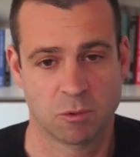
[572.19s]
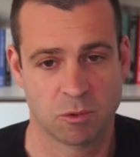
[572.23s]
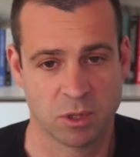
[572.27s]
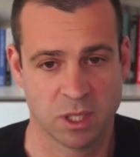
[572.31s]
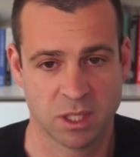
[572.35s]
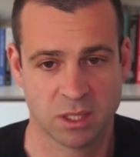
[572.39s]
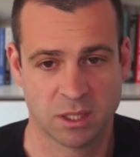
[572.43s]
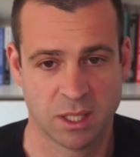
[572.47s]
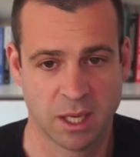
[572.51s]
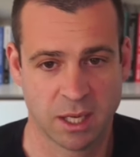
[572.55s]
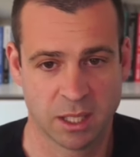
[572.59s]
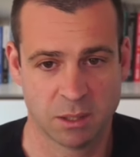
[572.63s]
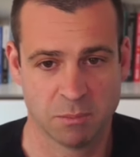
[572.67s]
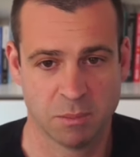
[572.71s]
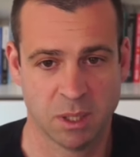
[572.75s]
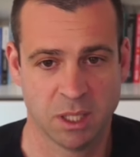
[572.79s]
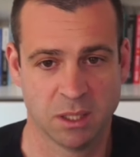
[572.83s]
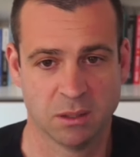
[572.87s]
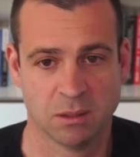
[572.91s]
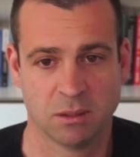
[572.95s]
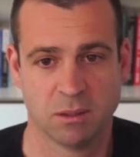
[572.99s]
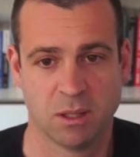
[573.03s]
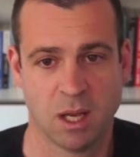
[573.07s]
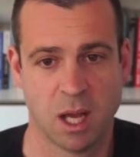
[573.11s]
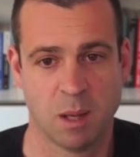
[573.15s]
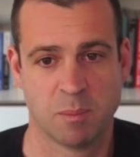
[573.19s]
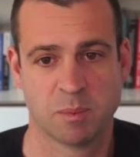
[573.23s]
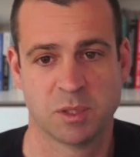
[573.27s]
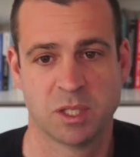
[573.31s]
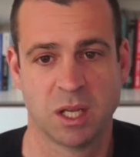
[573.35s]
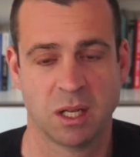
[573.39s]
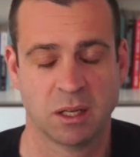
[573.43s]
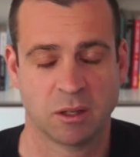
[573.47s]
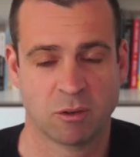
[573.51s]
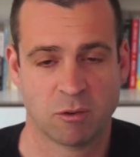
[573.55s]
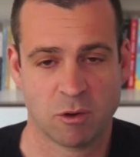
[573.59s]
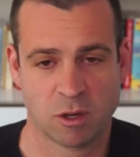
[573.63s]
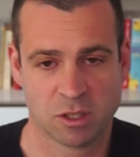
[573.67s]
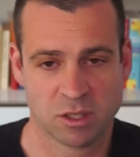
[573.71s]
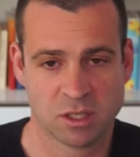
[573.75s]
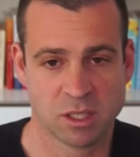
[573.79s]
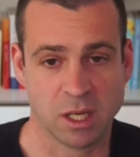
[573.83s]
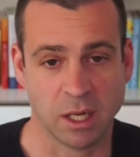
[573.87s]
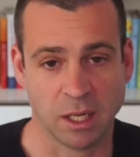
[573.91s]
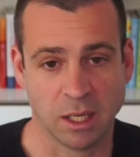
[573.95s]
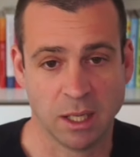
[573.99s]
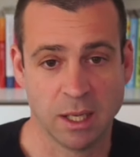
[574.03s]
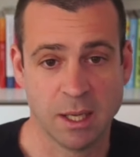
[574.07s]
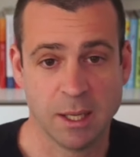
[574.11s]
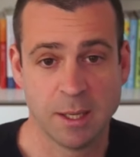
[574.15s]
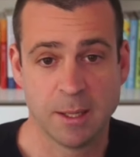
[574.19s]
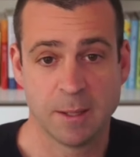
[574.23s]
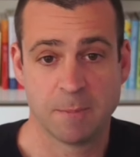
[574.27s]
Retainment. Upsell, cross-sell.